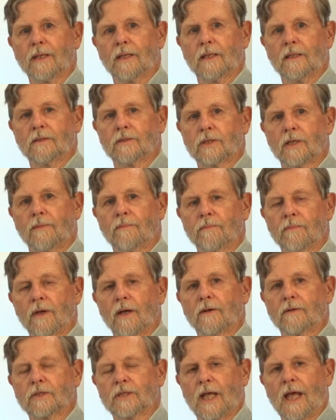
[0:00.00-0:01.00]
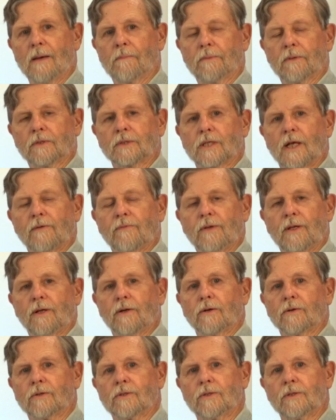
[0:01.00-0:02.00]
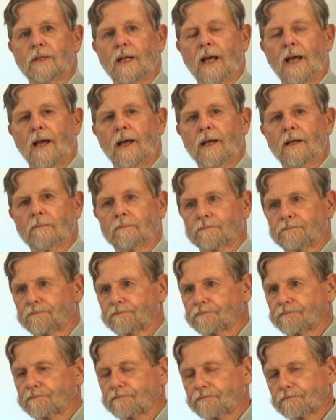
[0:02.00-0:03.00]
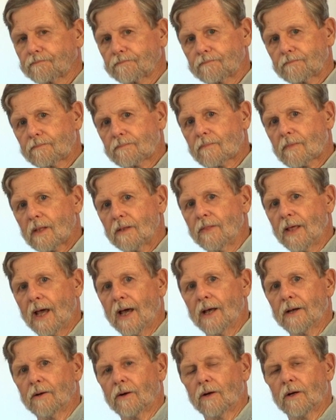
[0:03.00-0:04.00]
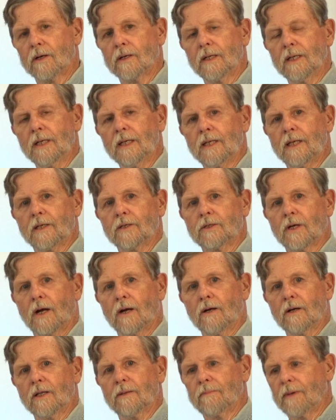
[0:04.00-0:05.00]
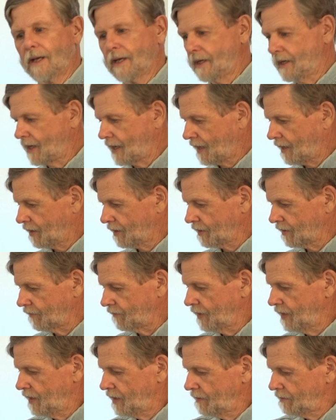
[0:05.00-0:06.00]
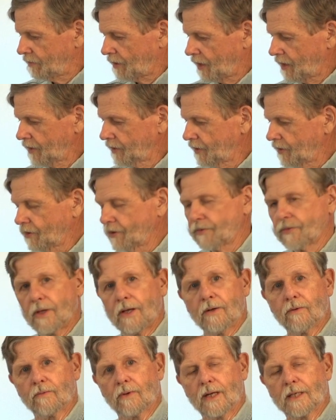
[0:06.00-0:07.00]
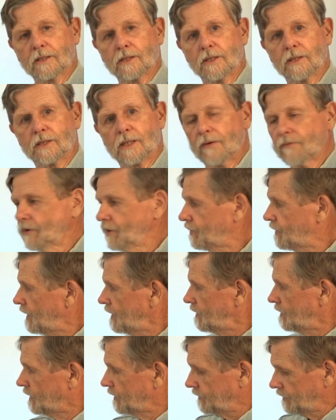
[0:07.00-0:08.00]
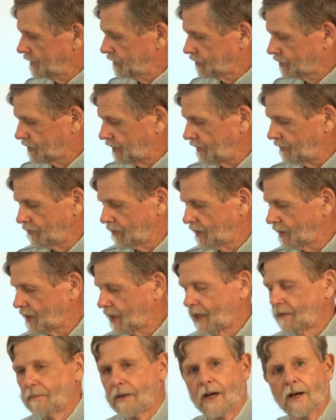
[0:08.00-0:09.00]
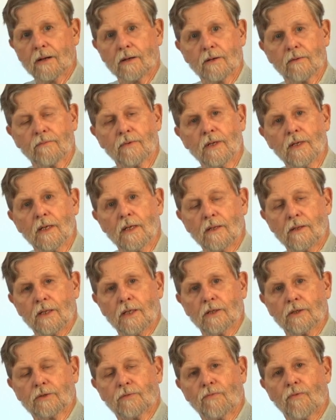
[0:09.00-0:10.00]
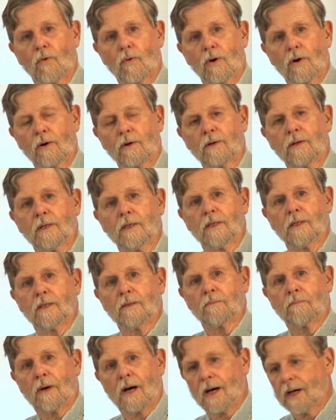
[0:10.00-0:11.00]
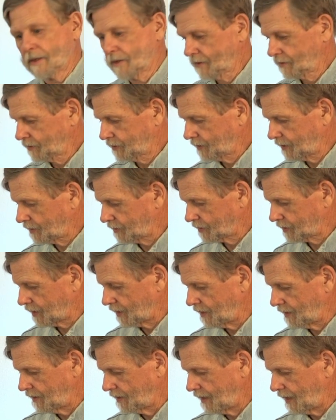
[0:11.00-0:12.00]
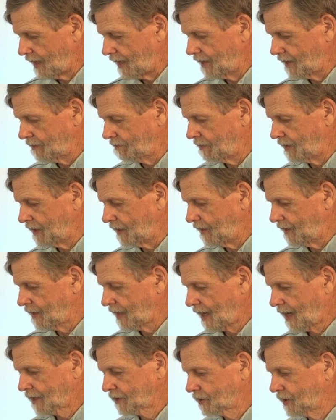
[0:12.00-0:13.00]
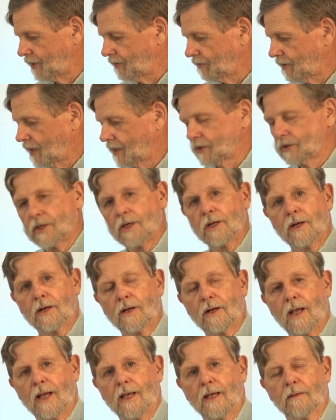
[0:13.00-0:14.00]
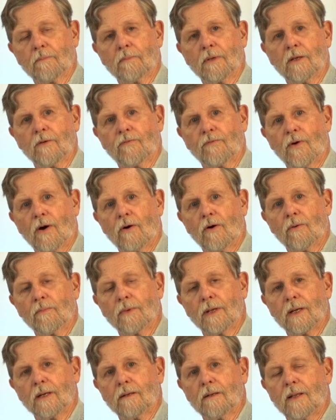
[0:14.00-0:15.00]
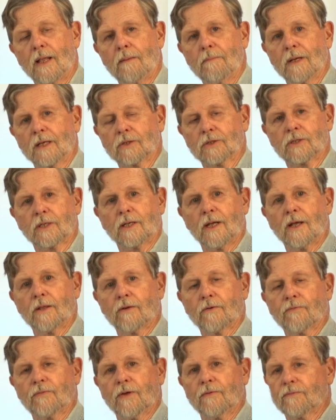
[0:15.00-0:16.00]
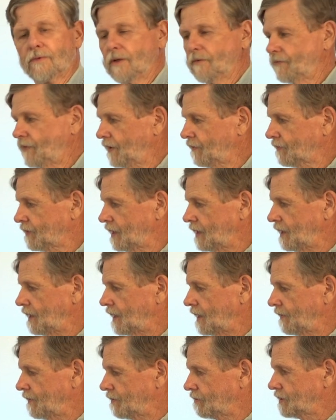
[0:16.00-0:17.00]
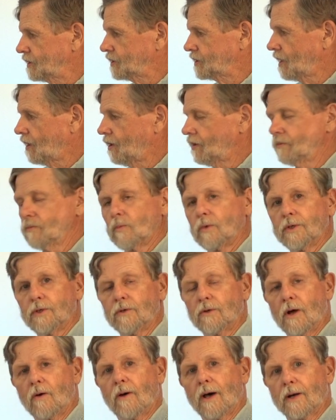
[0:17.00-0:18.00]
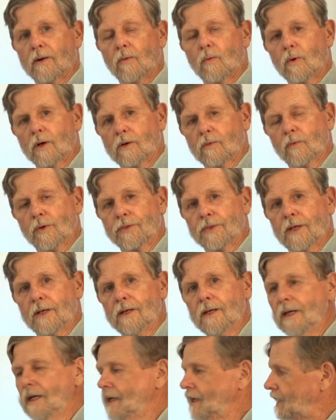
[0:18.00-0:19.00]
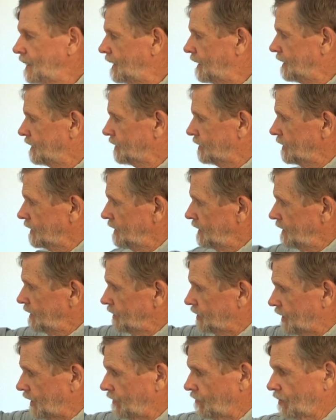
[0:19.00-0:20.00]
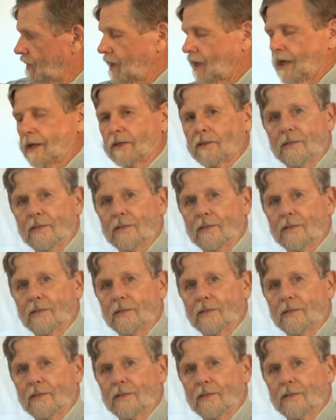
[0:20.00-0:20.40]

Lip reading: some samples of here today that are entirely made out of polyurethane resins. Everything on this scenery came out of these four bottles. There's an A and B casting resin and an A and B foam, and they mix together 50-50, and the result, when you know how to work with it, is scenery like